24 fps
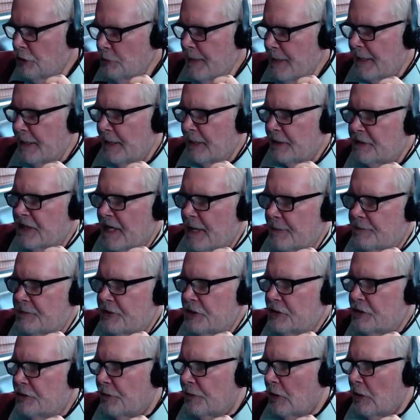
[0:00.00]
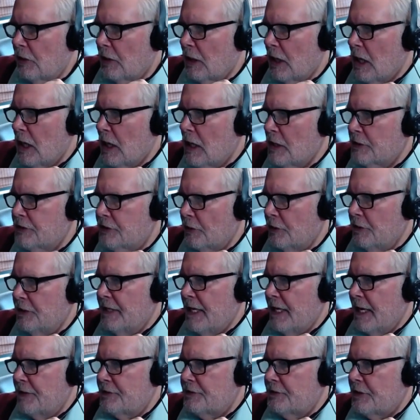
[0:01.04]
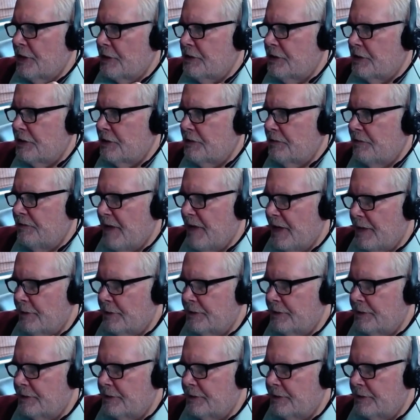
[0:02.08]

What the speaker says: make exceptions for certain debts, such as federal